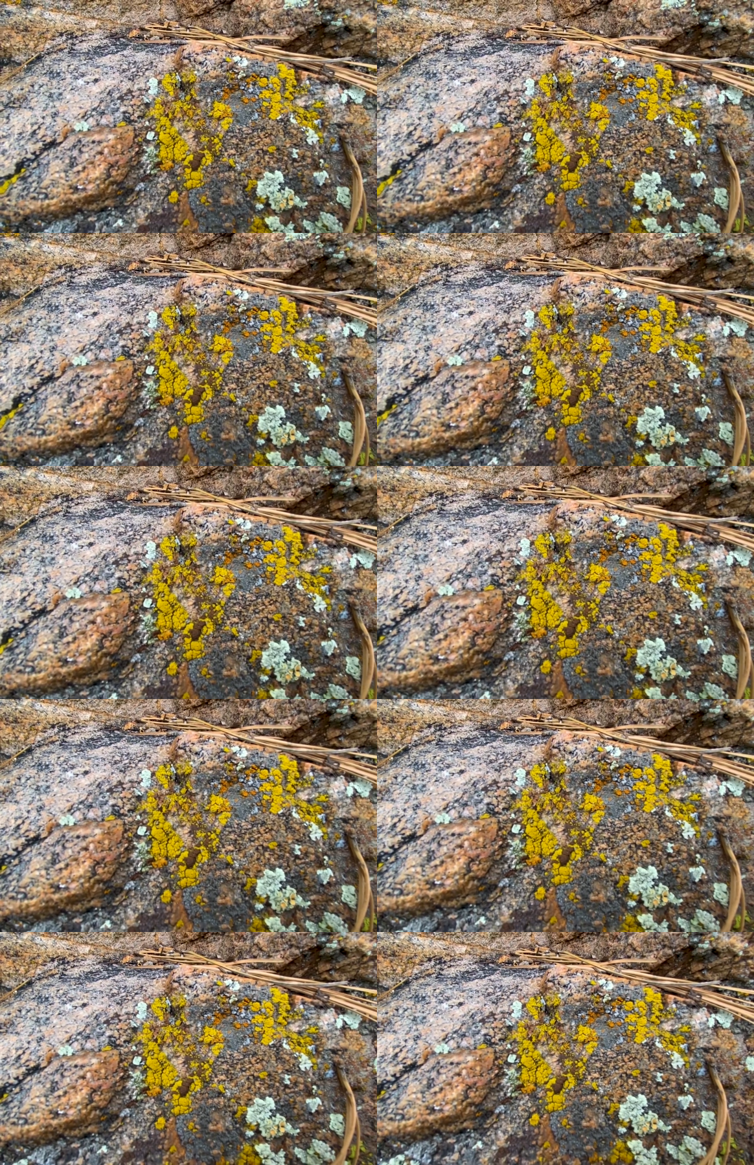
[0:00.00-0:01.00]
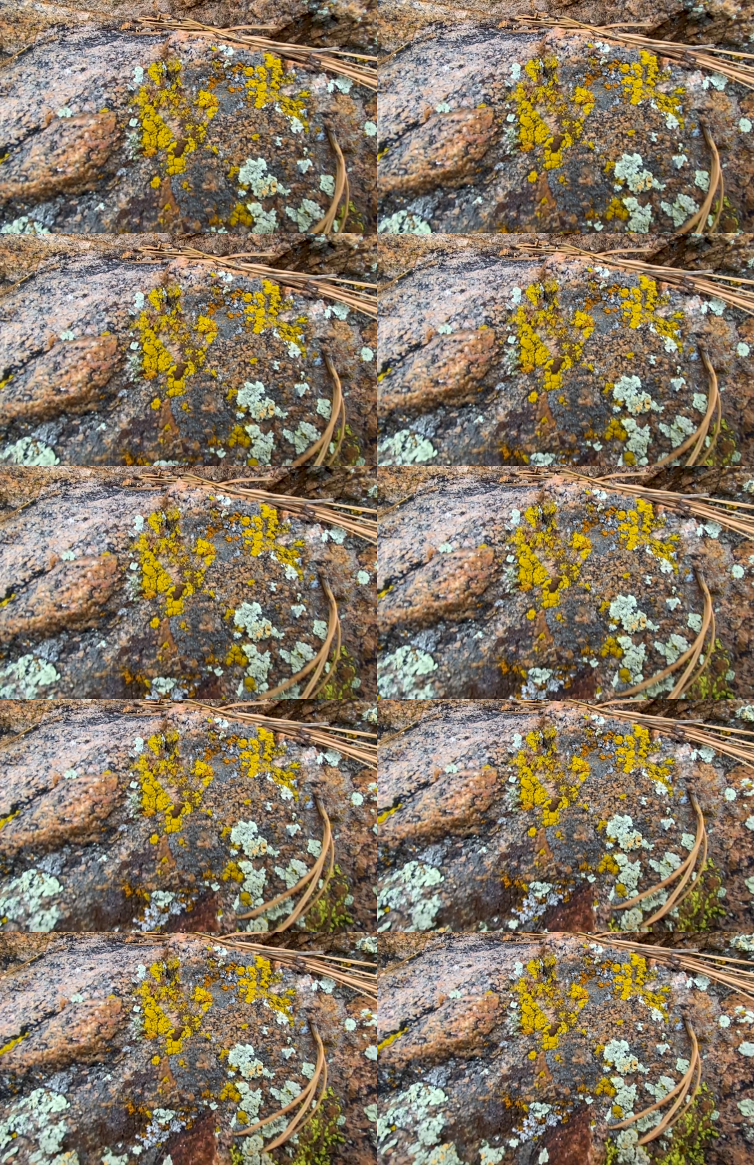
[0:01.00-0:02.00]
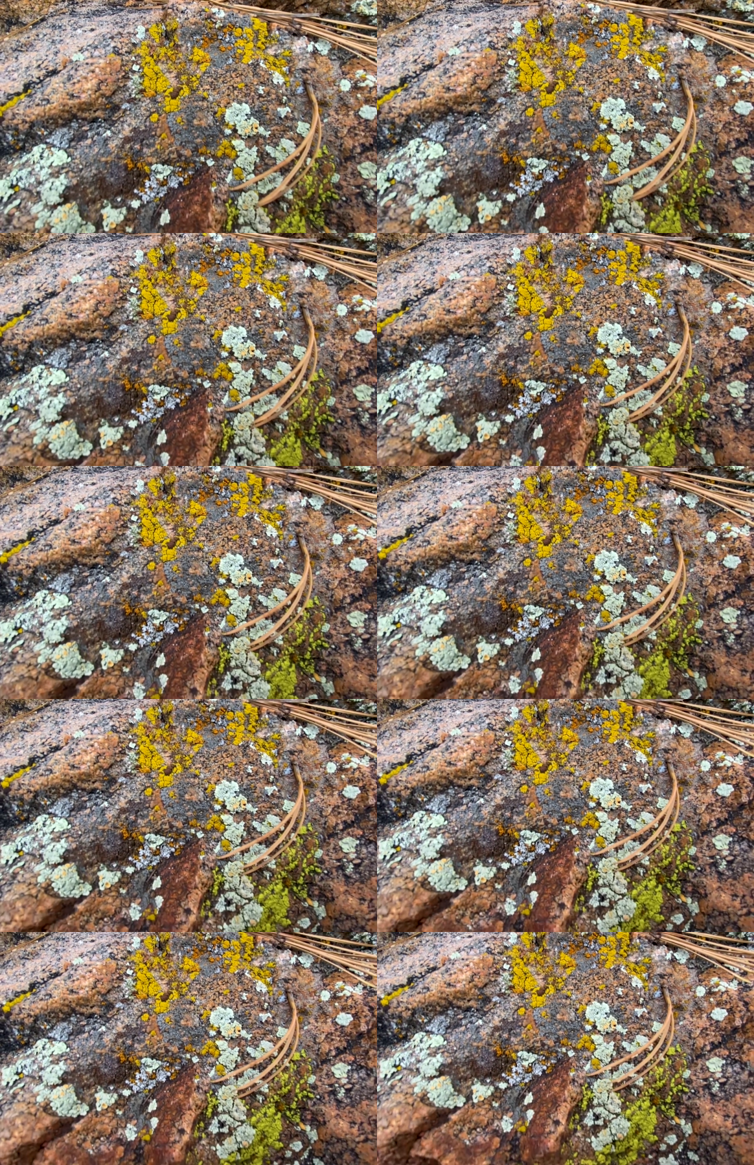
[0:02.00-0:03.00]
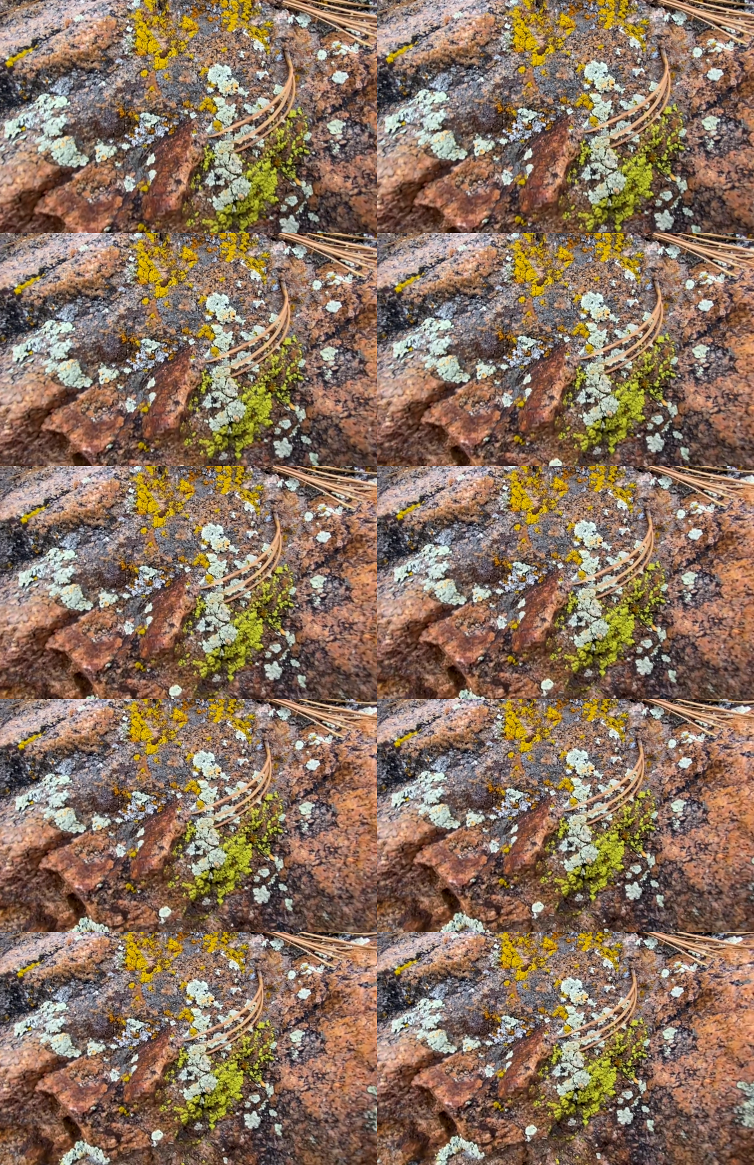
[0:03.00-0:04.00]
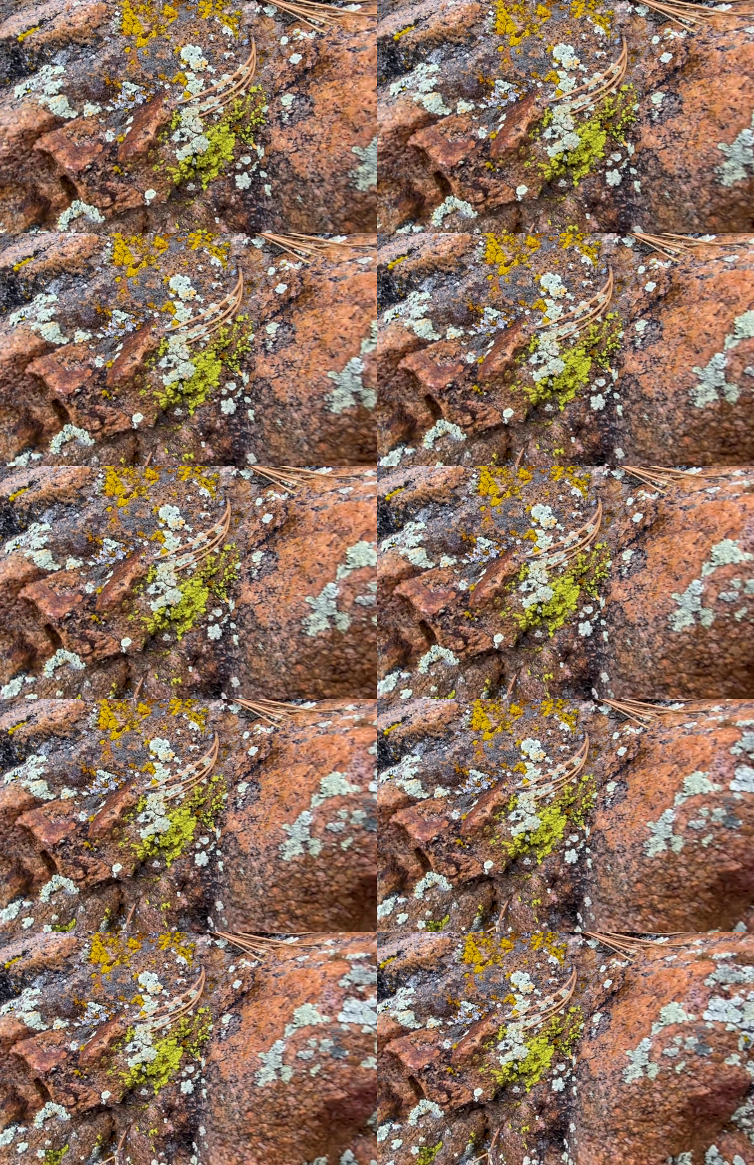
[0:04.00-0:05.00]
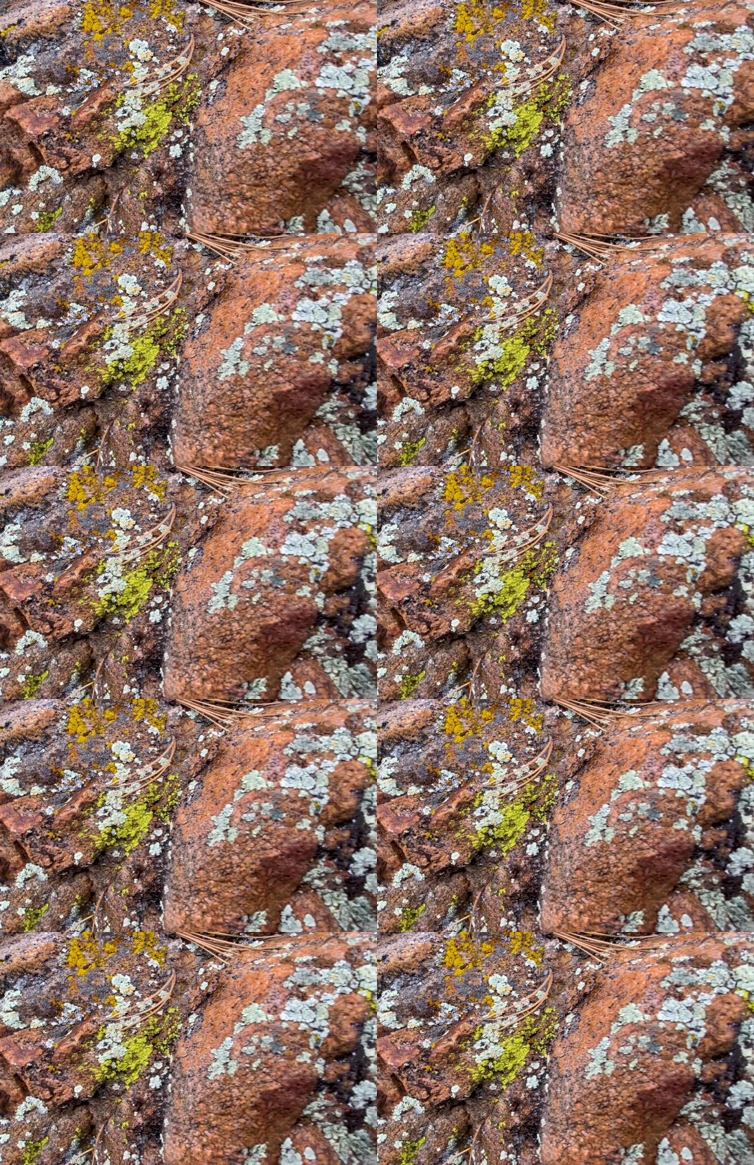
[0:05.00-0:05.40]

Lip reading: [unreadable: no face in view]